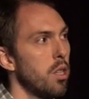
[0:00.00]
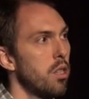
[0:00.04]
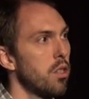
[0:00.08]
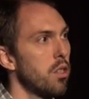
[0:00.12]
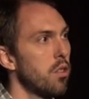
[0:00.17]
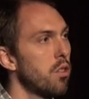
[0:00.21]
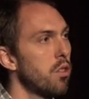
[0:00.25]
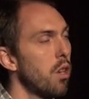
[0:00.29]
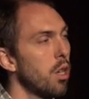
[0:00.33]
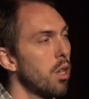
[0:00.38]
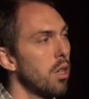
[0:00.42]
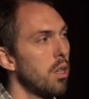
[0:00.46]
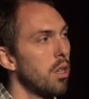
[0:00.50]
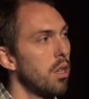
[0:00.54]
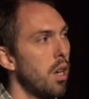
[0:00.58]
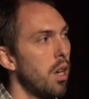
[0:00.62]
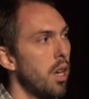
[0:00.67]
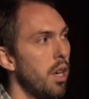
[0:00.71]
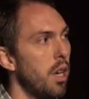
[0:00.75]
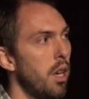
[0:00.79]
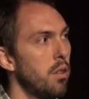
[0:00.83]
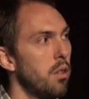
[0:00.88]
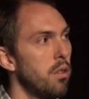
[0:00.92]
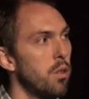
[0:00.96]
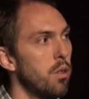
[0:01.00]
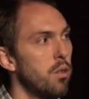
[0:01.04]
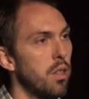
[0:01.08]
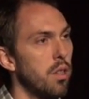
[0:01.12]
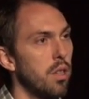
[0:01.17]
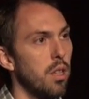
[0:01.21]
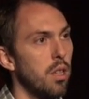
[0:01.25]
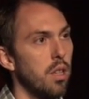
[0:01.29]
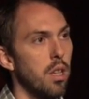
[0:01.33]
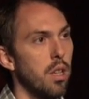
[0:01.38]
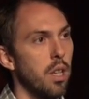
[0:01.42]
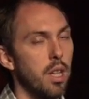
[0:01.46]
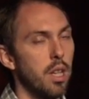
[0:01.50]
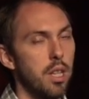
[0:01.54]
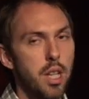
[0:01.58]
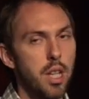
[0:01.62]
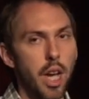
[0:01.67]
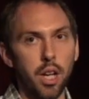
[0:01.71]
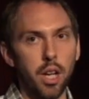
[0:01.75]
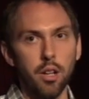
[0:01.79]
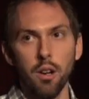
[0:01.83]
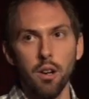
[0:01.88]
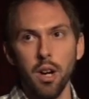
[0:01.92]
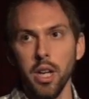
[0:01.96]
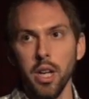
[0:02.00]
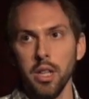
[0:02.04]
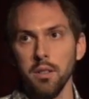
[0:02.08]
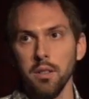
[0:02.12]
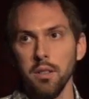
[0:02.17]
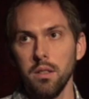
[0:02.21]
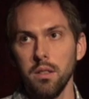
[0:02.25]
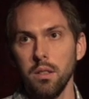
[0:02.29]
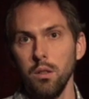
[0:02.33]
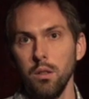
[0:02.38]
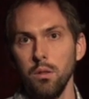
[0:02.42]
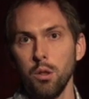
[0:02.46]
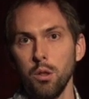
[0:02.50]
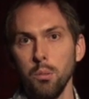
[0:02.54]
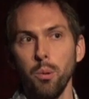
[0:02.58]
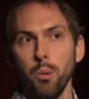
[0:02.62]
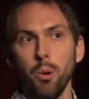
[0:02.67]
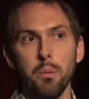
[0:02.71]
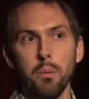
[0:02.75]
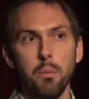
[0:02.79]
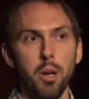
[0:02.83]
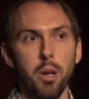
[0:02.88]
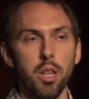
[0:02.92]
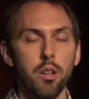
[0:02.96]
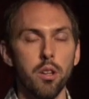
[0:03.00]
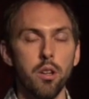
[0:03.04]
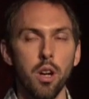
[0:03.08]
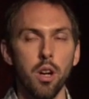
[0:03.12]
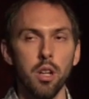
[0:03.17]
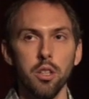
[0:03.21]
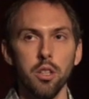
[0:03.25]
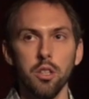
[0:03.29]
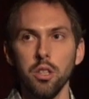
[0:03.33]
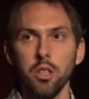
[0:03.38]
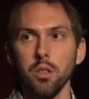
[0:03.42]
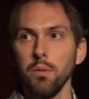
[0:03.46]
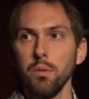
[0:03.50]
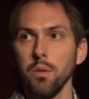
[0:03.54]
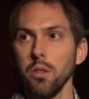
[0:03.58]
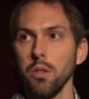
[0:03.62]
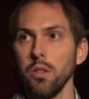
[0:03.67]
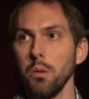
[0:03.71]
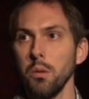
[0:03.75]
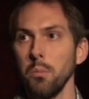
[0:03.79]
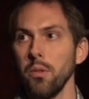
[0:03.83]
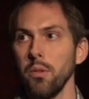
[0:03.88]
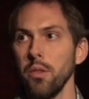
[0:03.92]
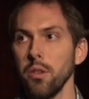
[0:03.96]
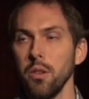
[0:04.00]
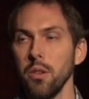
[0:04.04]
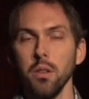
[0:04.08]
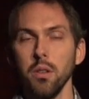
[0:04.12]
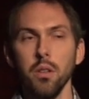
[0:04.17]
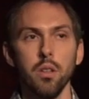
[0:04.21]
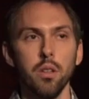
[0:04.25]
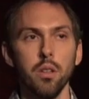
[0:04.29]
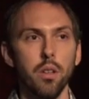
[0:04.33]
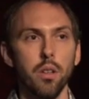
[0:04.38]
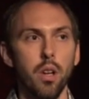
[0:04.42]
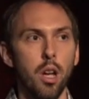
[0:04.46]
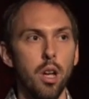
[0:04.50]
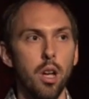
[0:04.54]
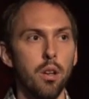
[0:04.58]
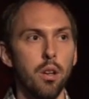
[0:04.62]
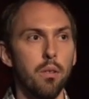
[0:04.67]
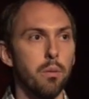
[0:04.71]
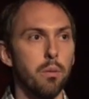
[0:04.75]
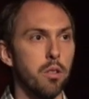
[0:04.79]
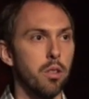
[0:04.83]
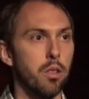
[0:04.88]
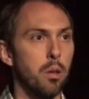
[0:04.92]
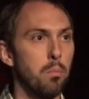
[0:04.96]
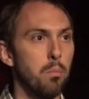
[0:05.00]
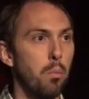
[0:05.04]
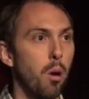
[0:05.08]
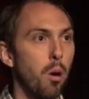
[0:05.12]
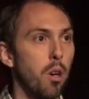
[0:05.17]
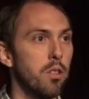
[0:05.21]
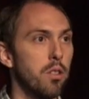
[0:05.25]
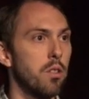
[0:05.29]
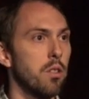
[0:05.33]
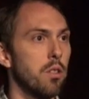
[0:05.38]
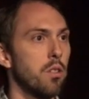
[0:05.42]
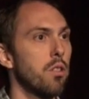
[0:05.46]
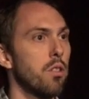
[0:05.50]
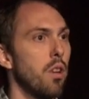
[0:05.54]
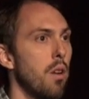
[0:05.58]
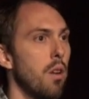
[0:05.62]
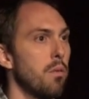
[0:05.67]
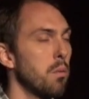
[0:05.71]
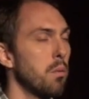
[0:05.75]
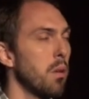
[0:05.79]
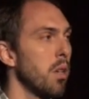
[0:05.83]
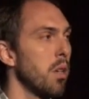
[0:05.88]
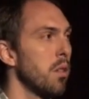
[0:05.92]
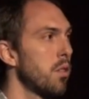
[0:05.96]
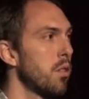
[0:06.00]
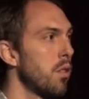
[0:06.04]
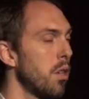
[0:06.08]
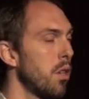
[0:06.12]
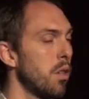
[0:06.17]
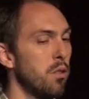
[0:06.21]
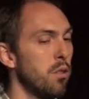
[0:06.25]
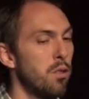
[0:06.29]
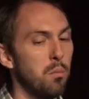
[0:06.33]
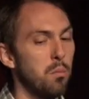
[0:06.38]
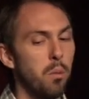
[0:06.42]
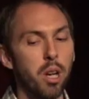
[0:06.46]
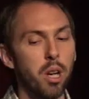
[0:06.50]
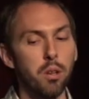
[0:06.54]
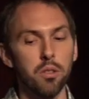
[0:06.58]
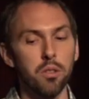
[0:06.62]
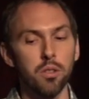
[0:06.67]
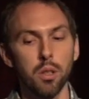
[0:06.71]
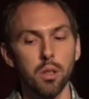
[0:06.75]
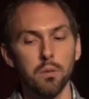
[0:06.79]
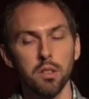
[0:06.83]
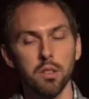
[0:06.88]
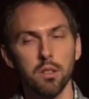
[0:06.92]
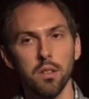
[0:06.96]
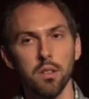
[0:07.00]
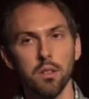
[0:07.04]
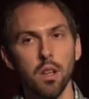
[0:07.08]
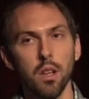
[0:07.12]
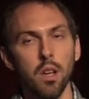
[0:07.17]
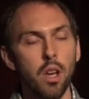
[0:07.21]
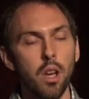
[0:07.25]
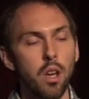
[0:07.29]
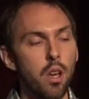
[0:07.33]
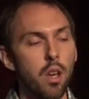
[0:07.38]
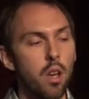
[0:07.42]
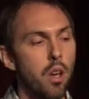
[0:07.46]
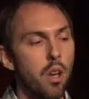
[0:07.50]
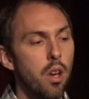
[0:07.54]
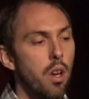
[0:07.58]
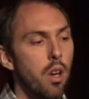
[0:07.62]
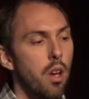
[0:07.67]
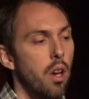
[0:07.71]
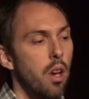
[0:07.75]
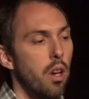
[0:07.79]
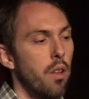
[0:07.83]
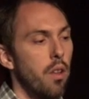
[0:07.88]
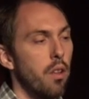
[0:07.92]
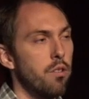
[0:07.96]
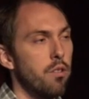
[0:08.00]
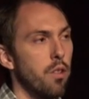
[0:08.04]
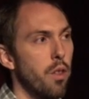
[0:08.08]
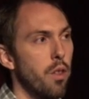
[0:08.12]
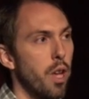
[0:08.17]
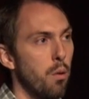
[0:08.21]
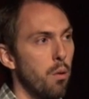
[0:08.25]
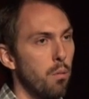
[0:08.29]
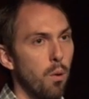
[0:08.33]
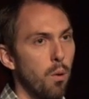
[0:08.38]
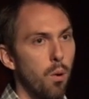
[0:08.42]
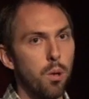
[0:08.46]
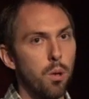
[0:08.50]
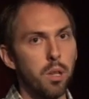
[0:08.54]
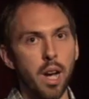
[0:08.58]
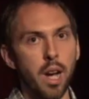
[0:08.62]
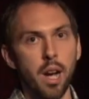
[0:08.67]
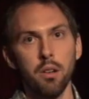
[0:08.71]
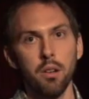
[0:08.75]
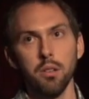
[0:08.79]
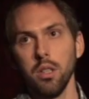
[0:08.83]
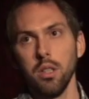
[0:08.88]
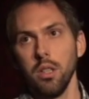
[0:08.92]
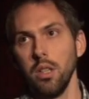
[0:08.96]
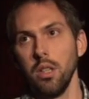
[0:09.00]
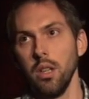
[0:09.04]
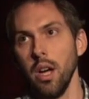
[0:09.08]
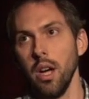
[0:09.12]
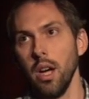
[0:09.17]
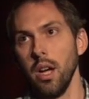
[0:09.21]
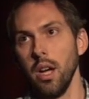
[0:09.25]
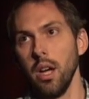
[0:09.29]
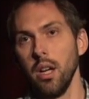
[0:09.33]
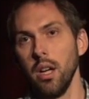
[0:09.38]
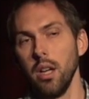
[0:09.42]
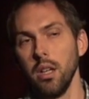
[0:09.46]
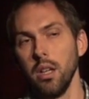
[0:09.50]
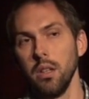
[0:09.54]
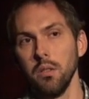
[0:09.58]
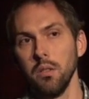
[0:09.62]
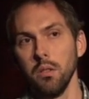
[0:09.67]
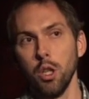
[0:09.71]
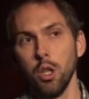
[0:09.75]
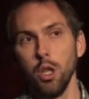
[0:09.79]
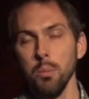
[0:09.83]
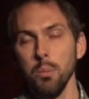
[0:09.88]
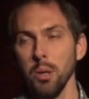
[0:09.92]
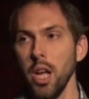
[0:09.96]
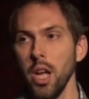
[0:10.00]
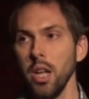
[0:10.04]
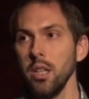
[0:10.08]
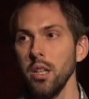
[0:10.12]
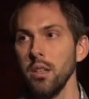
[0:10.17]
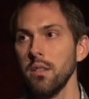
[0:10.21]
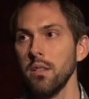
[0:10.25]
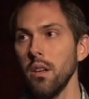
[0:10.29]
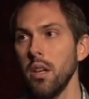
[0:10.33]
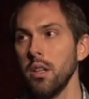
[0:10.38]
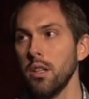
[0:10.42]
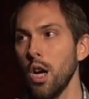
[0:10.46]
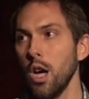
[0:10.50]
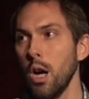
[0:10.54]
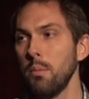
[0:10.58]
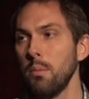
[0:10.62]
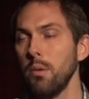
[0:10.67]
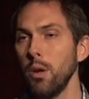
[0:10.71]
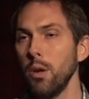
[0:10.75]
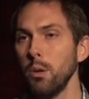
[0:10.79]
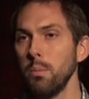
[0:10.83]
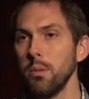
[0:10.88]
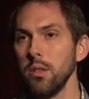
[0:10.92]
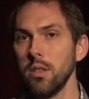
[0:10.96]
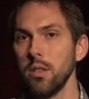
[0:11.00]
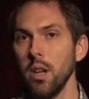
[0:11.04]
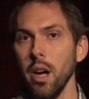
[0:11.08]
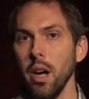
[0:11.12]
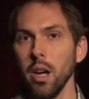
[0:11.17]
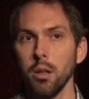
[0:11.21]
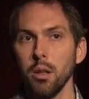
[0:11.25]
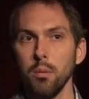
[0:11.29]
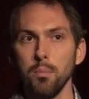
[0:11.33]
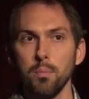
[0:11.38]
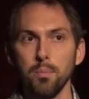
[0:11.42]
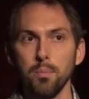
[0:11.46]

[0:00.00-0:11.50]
start using a containerized deployment methodology for some parts of their software and start using microservices. So they rolled out Kubernetes on top of OpenStack.